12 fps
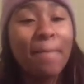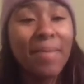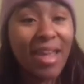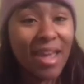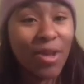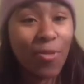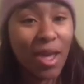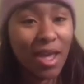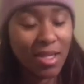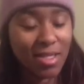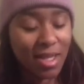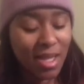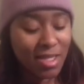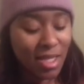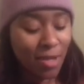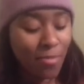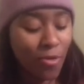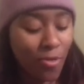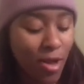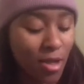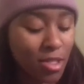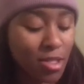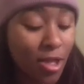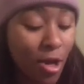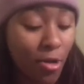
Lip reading: But anyways, let's keep going. So,